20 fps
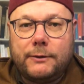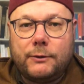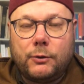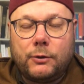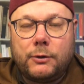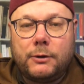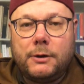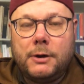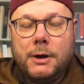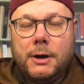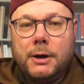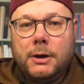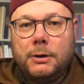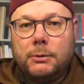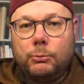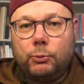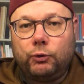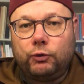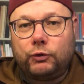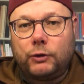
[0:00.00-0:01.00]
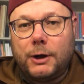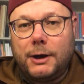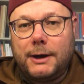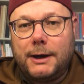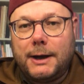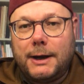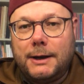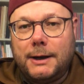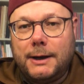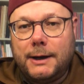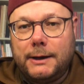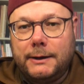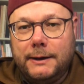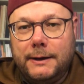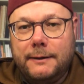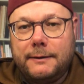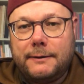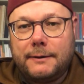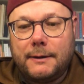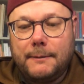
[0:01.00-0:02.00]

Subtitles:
or Mustalah al-Hadith.